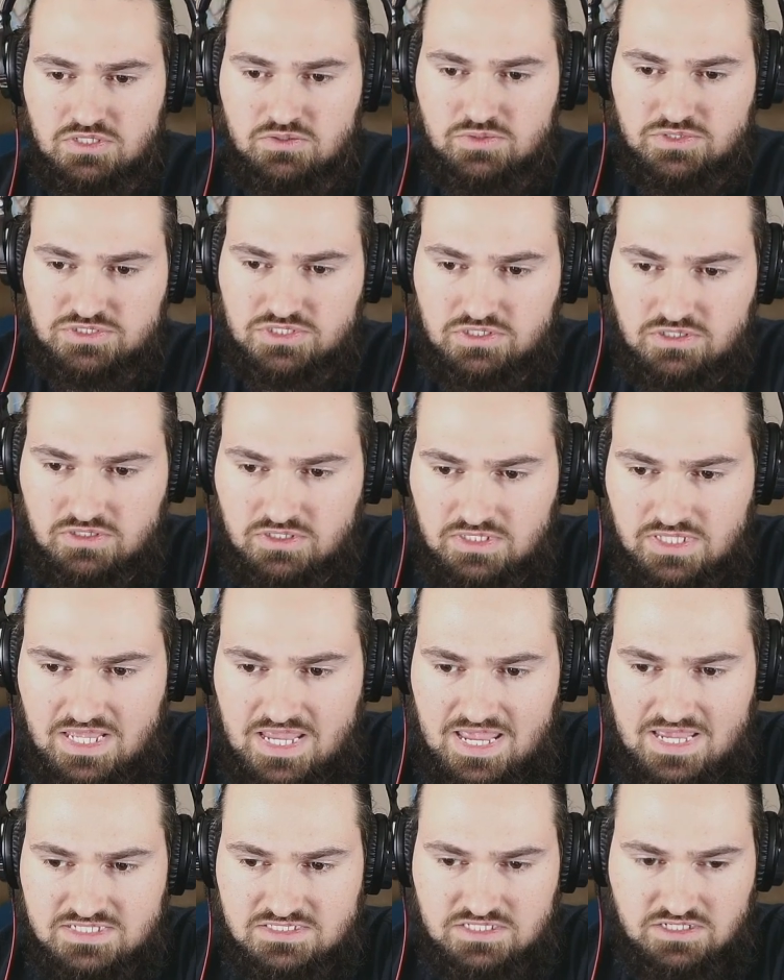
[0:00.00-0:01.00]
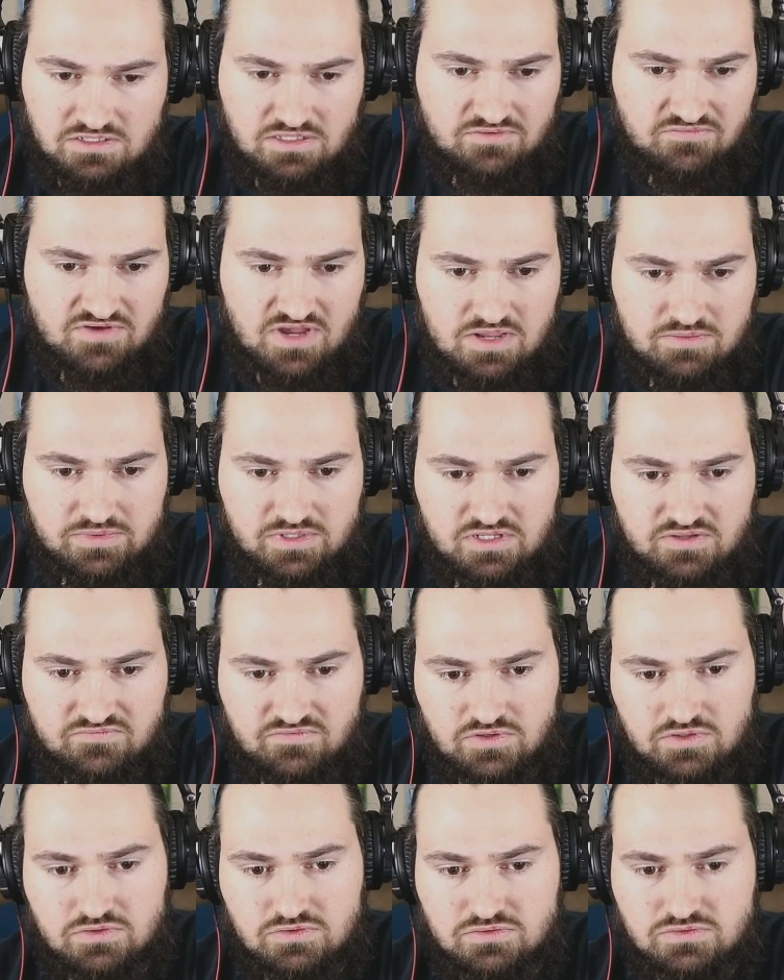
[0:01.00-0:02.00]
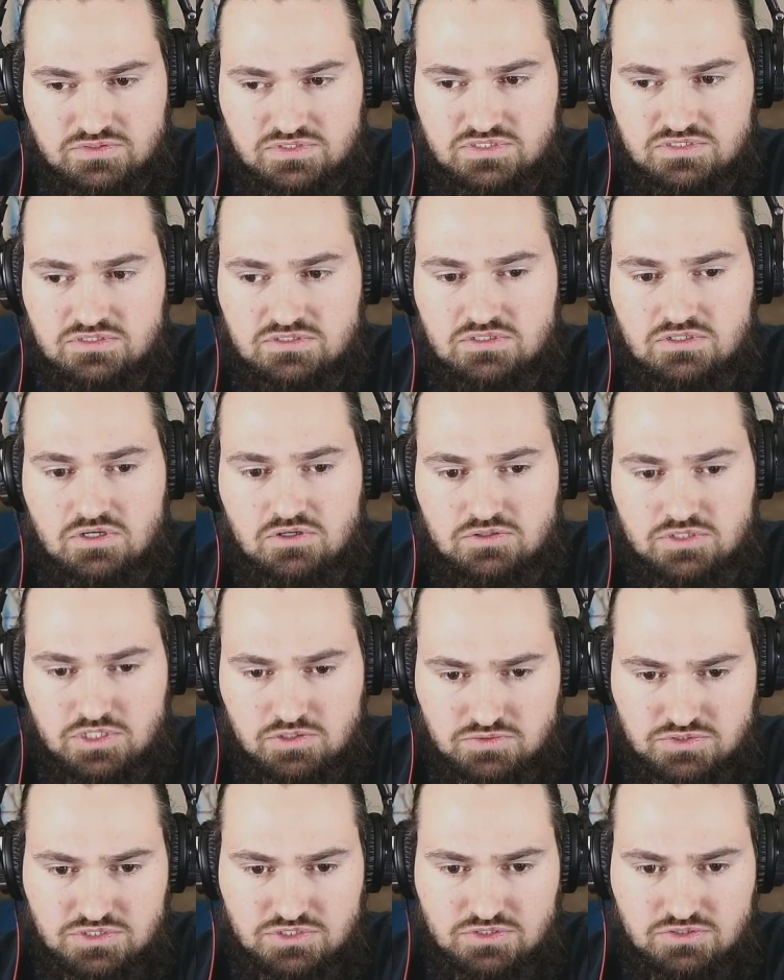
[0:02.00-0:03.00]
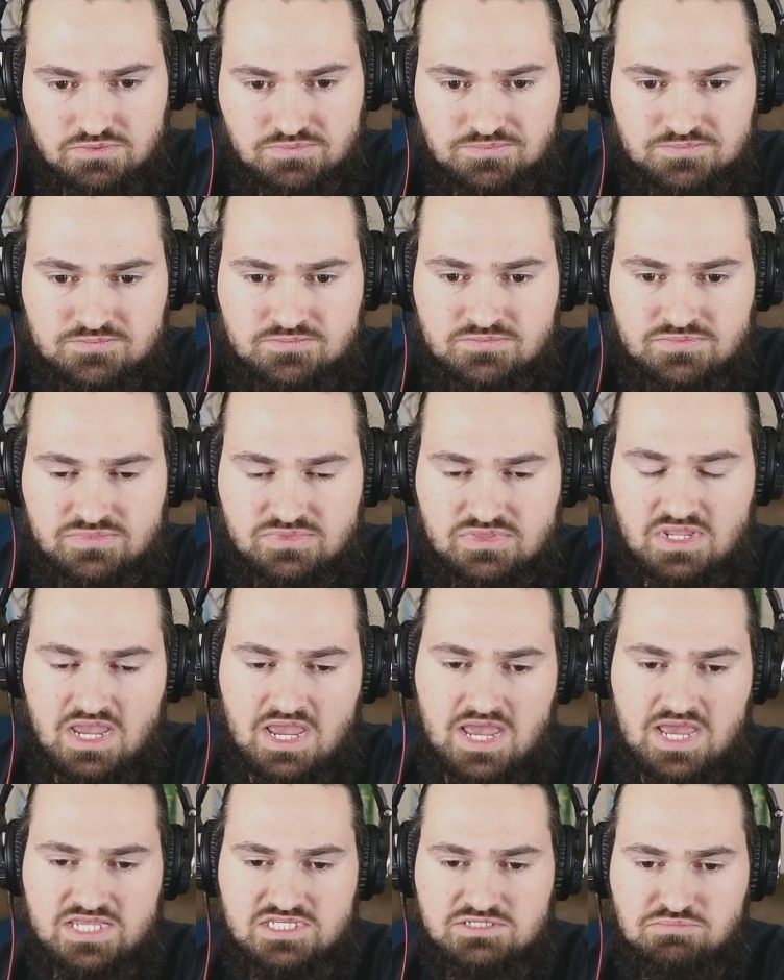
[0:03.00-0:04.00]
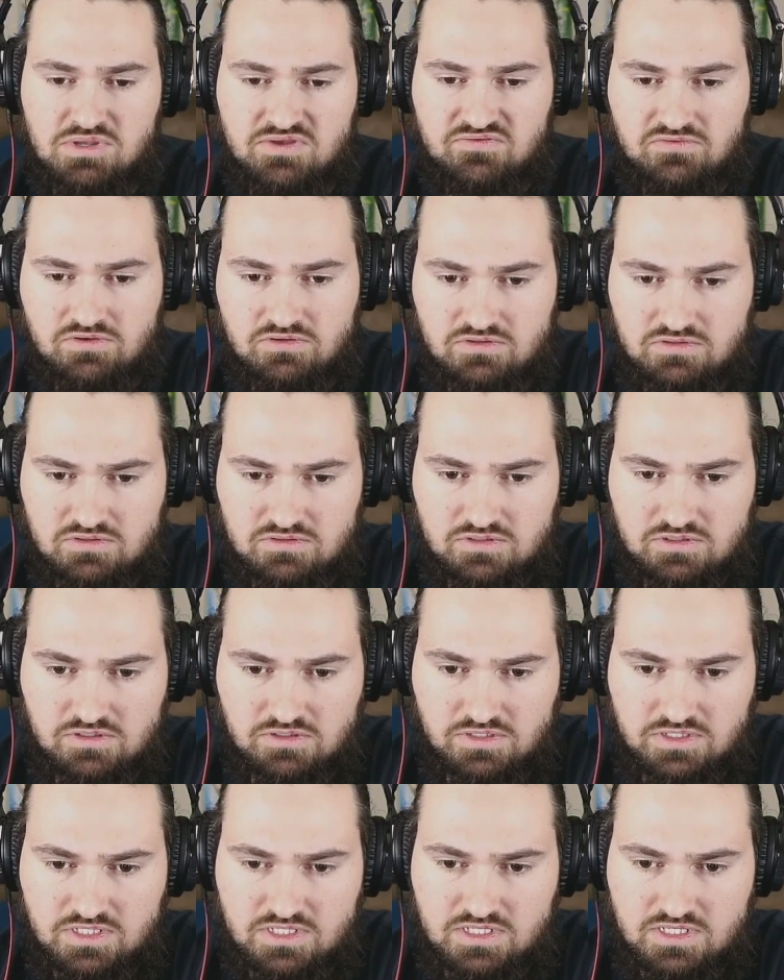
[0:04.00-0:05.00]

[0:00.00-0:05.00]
which currently has nearly 5 million views on YouTube, as a pivotal early